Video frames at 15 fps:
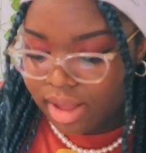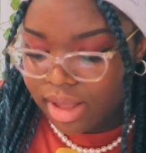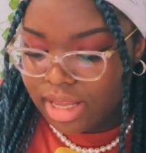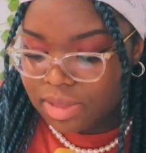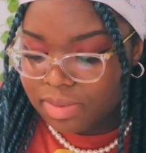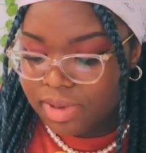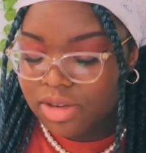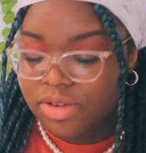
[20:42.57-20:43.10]

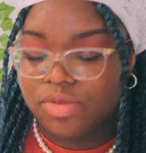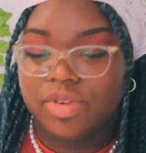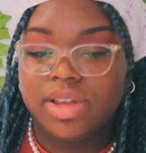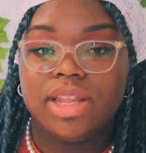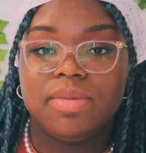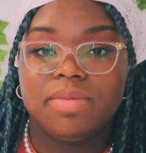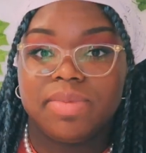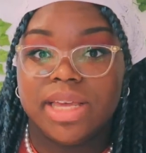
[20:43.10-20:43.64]
It's been
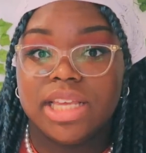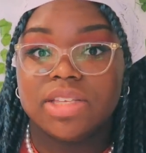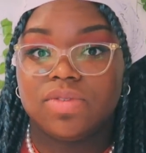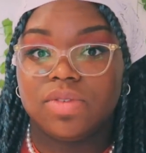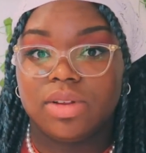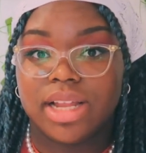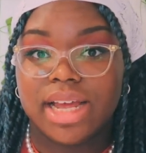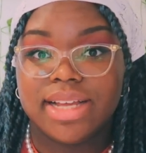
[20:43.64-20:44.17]
really
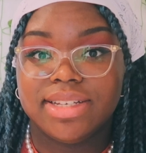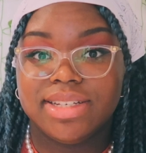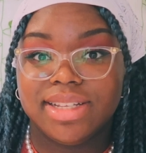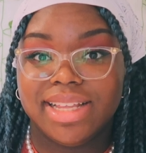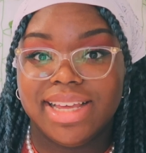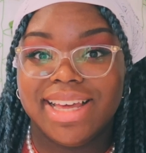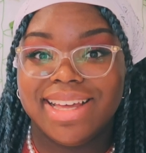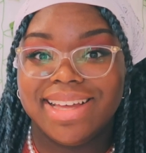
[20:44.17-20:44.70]
peaceful
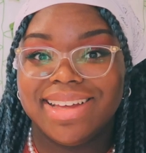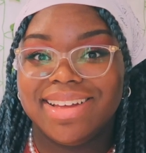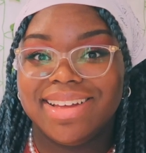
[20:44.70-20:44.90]
actually,